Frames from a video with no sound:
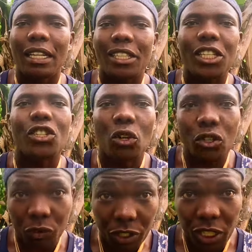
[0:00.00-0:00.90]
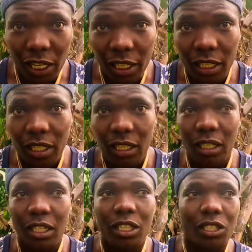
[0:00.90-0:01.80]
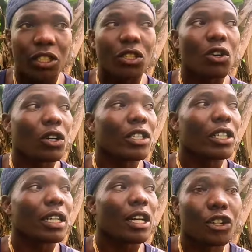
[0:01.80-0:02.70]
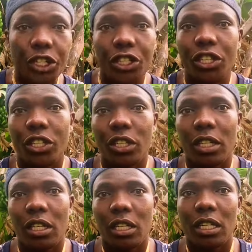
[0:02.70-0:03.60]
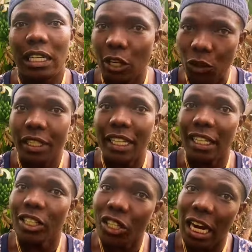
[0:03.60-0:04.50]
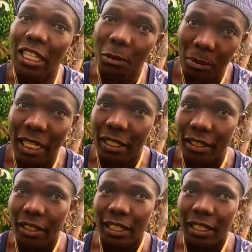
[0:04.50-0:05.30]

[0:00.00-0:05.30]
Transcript: She's not richer. She's not rich. The only thing, she has money.